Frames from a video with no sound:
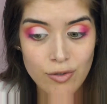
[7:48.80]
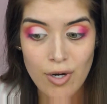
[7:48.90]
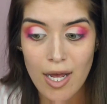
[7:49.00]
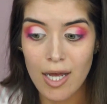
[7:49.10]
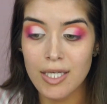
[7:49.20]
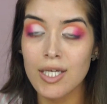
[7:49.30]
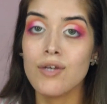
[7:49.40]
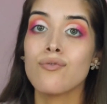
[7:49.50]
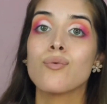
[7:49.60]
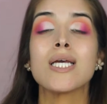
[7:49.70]
real drag
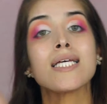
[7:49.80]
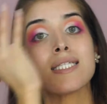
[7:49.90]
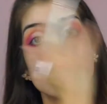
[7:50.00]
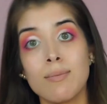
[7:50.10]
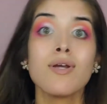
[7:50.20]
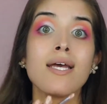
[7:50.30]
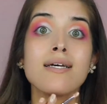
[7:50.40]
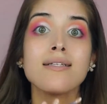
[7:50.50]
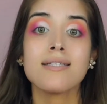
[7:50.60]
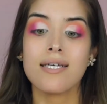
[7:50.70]
if we smear the
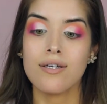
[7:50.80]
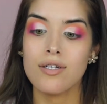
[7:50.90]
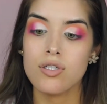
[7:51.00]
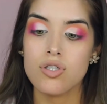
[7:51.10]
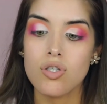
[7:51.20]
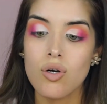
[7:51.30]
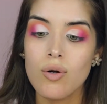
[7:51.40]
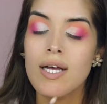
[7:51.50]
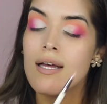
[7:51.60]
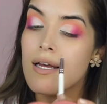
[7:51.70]
concealer. So
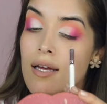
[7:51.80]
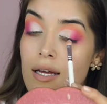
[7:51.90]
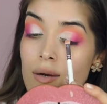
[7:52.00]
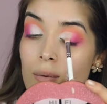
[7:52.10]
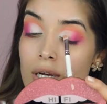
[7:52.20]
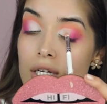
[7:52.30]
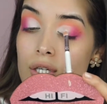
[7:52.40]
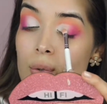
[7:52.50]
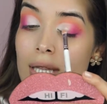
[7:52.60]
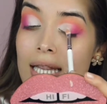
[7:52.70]
we're
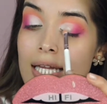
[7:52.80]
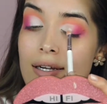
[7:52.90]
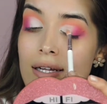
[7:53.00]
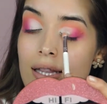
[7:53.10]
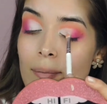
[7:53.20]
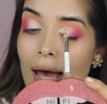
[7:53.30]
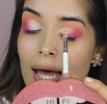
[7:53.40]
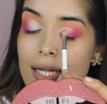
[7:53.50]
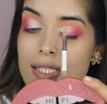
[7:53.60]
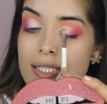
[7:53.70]
gonna do little
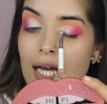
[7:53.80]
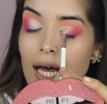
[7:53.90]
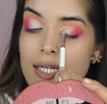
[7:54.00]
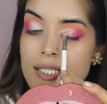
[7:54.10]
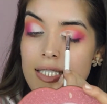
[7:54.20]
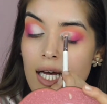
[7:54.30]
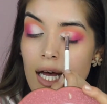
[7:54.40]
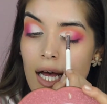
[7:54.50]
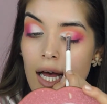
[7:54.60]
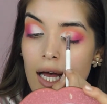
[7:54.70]
pats at a time.